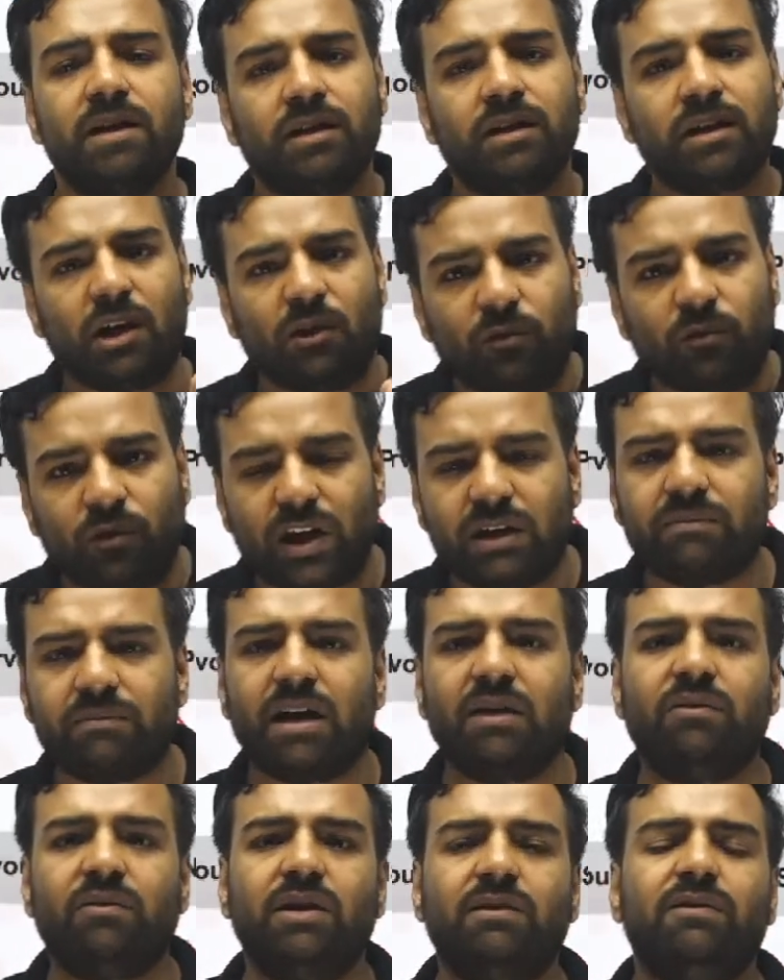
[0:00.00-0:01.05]
Now, one
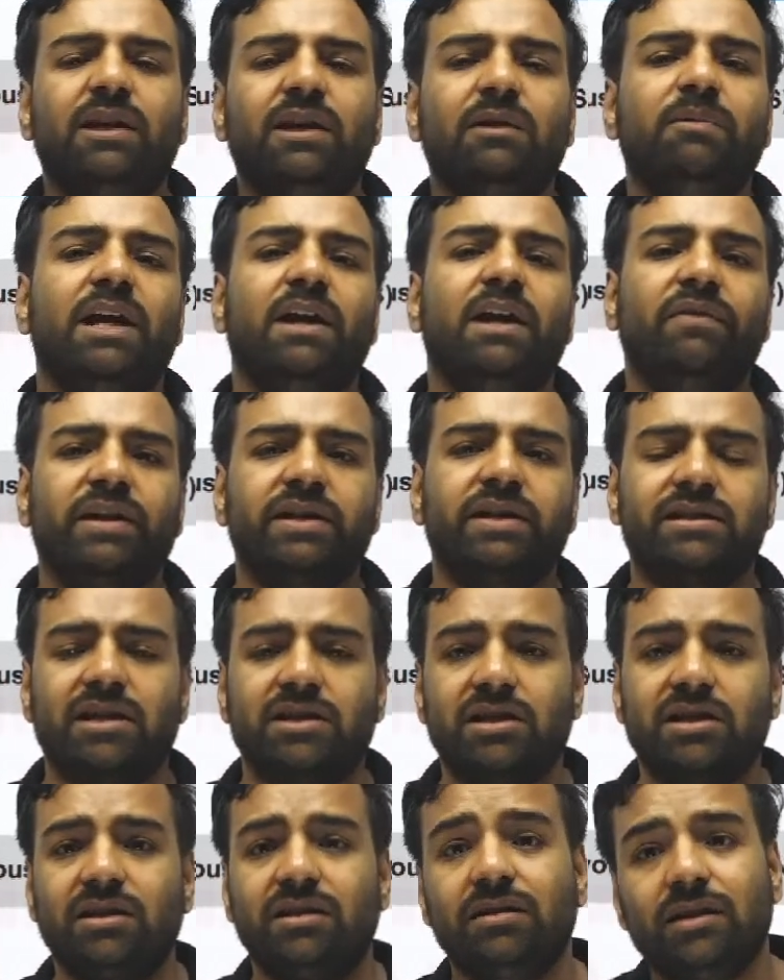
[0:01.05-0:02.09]
by one, we'll be having
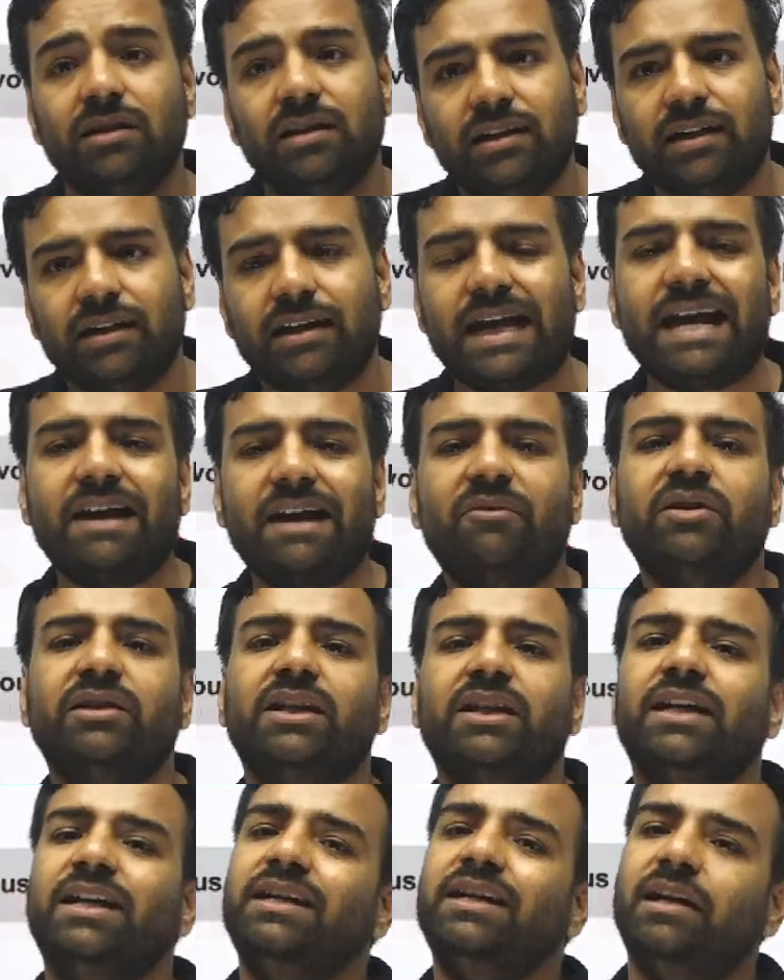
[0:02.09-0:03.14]
discussion,
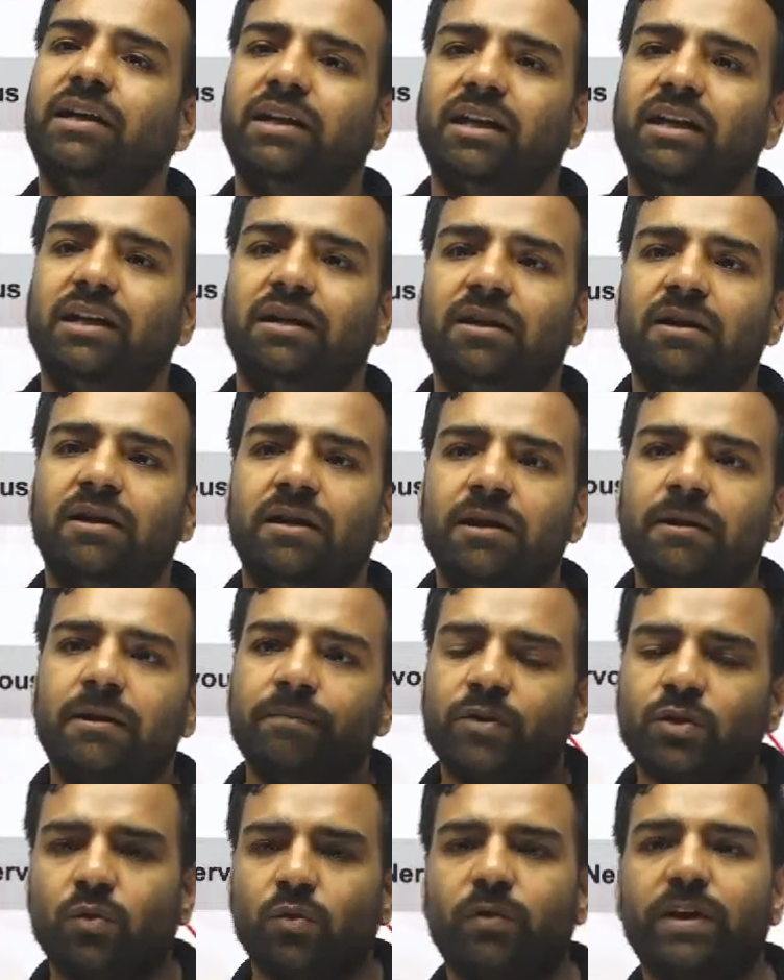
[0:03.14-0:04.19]
everything in detail.
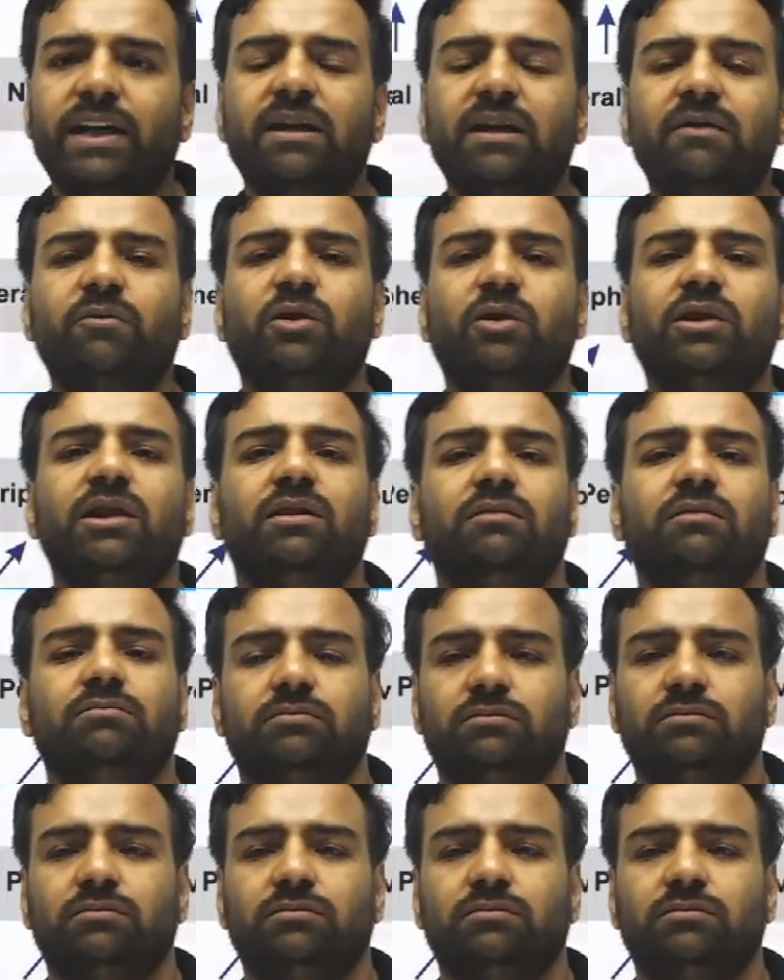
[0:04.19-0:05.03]
So waiting for the